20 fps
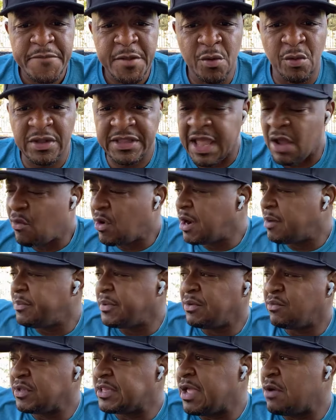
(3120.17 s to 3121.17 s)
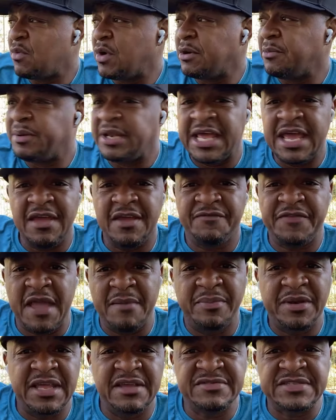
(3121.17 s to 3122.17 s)
What they want to what they want to believe. If
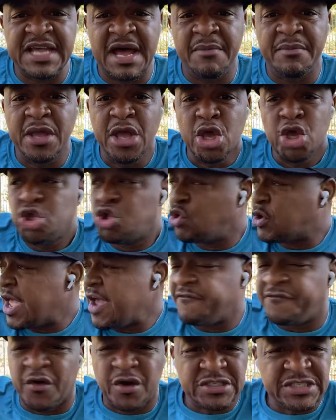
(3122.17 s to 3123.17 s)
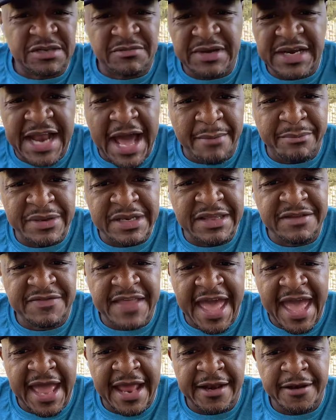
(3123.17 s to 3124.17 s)
they believe something, you can't force them to not believe
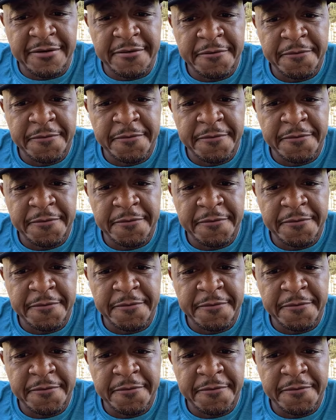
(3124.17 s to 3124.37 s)
that.